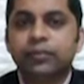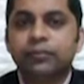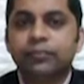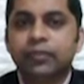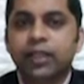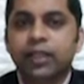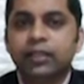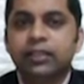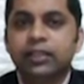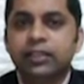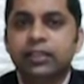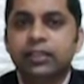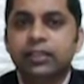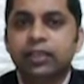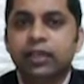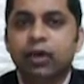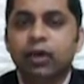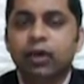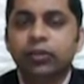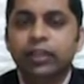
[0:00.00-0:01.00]
I think
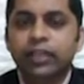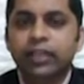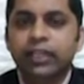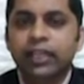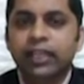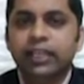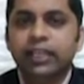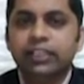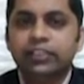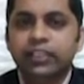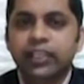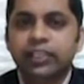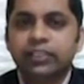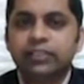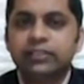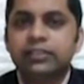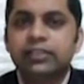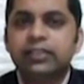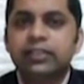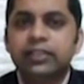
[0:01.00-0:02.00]
on the daily
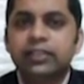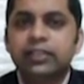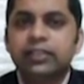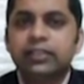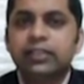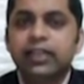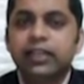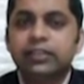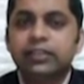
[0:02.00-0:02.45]
charts there